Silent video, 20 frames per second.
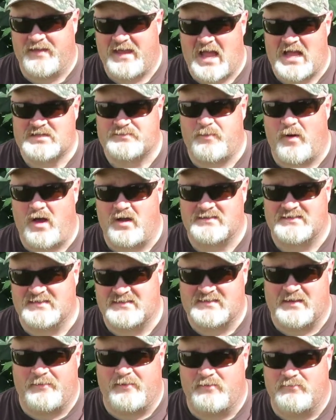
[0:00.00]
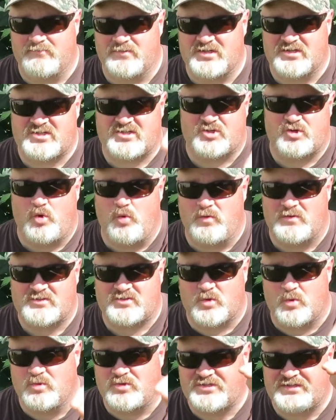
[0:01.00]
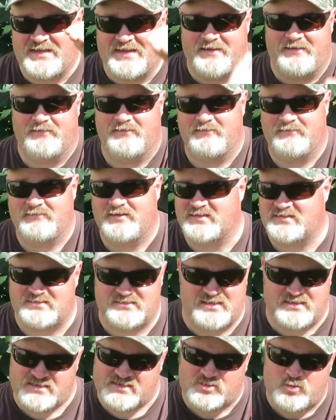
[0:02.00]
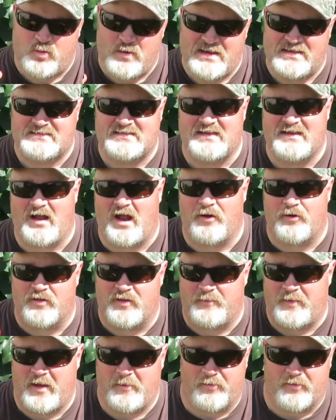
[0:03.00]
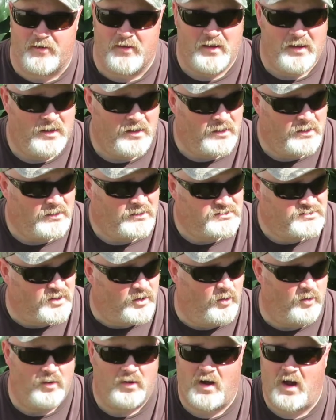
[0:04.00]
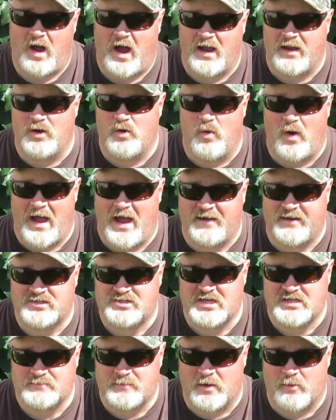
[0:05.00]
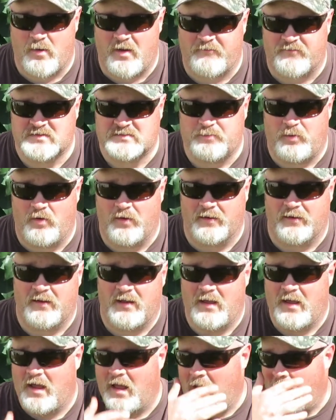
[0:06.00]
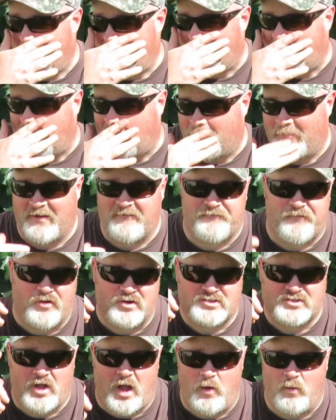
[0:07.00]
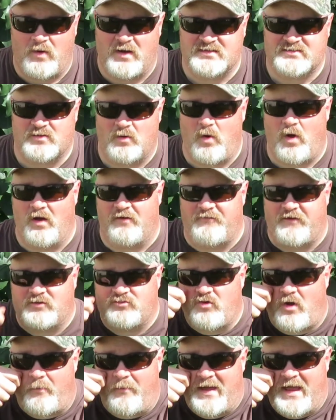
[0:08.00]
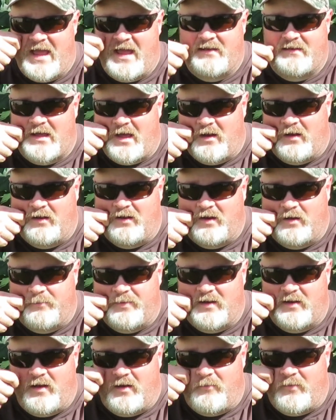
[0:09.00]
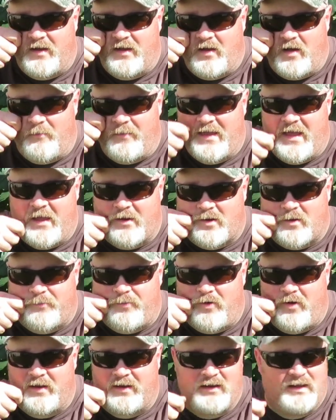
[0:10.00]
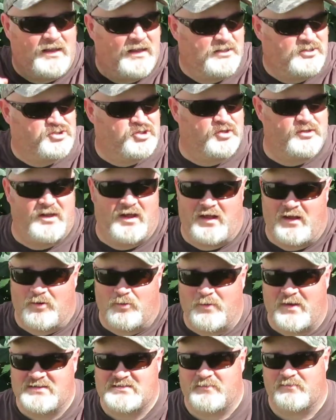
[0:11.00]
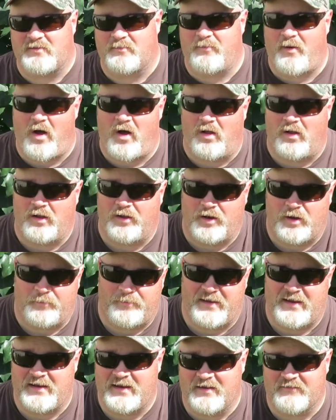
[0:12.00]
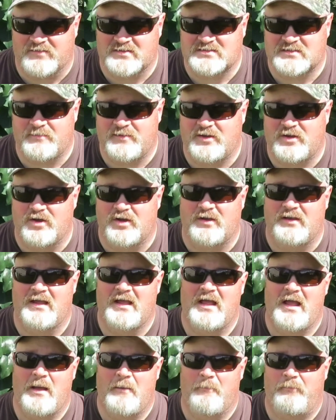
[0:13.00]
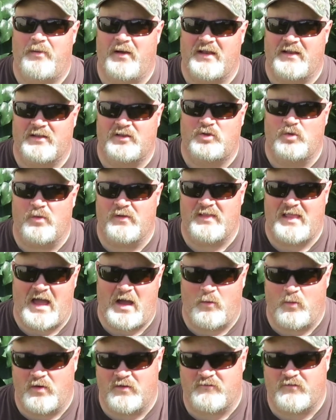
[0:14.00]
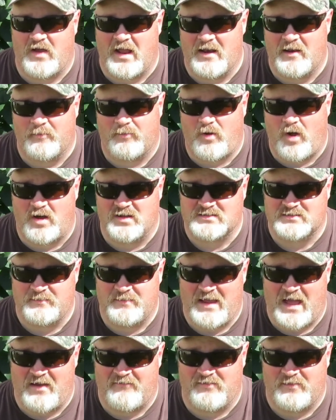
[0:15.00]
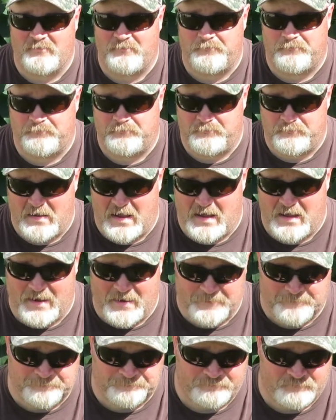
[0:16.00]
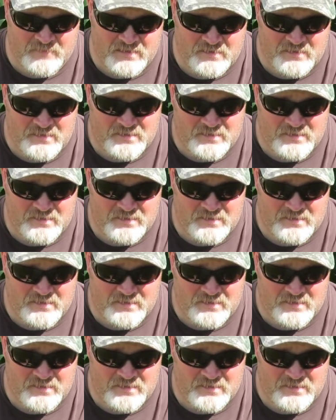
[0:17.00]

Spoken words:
catch box, and some of them just scooched in. Just squeezed in under the paper. So I knew I had to change my reference point. My first thought was, well, if I drop my hand down a little bit on my anchor point, it should raise up the ball a little bit and everything's gonna be good. But doing that would have ended up causing me having, bad